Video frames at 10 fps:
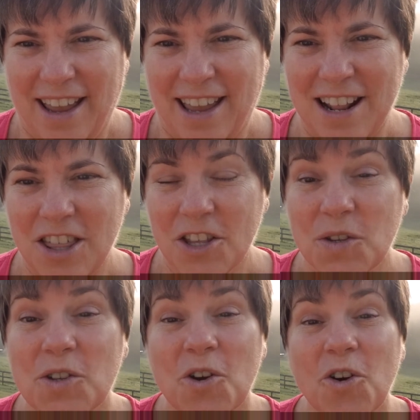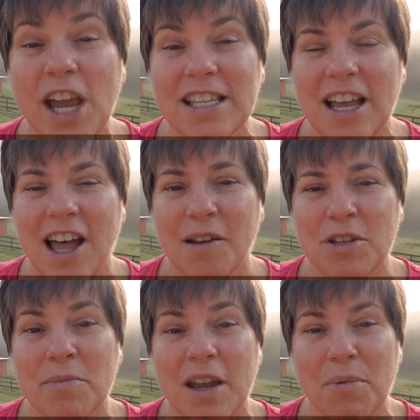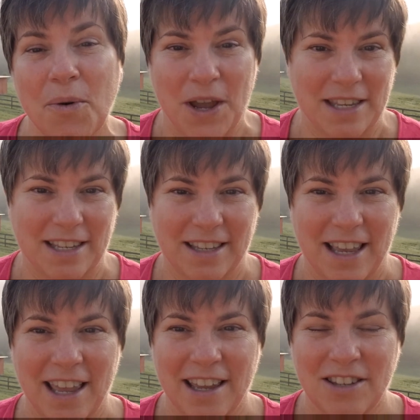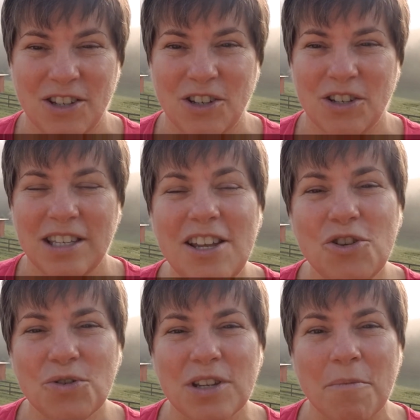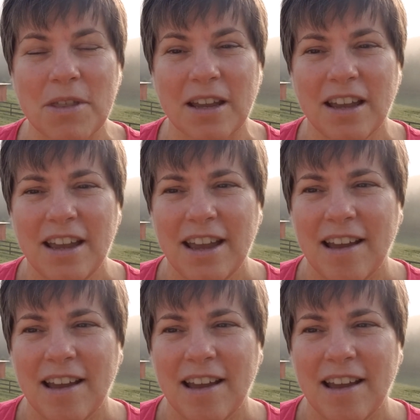And I thought this was a great time to make a point and to teach you something.